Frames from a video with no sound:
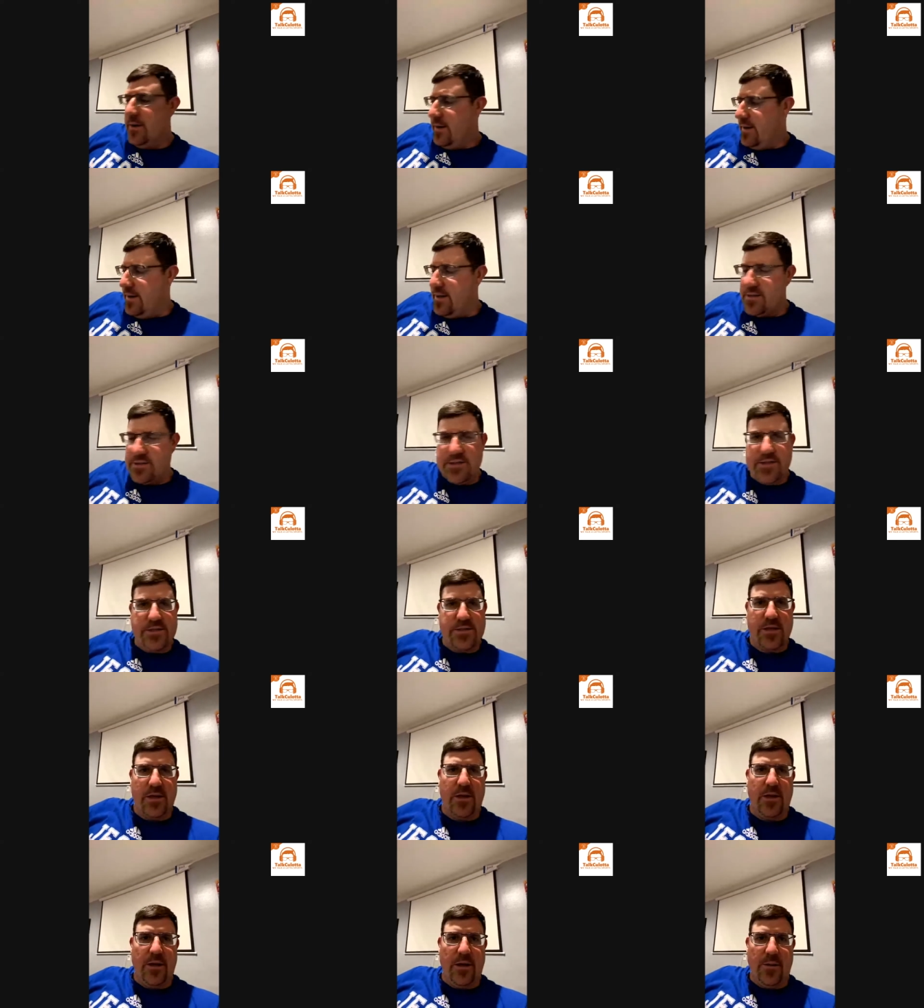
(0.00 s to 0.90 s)
as he's
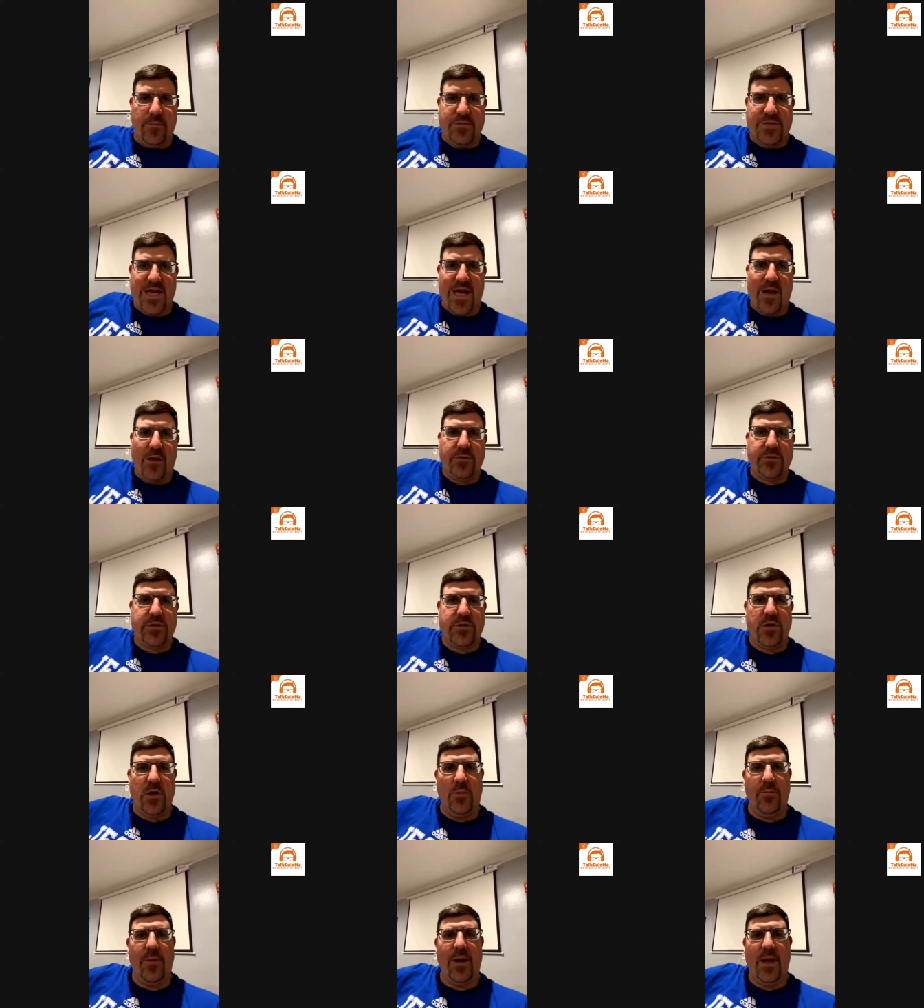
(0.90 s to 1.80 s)
a talented
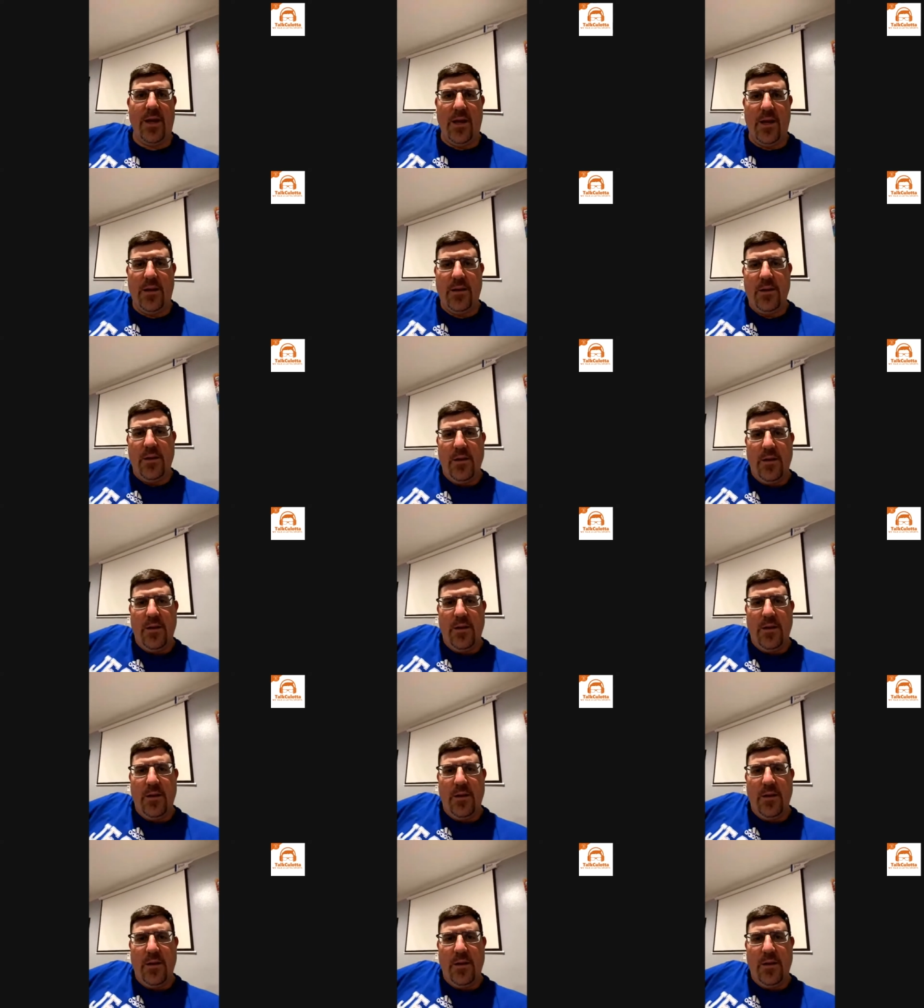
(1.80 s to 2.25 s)
young man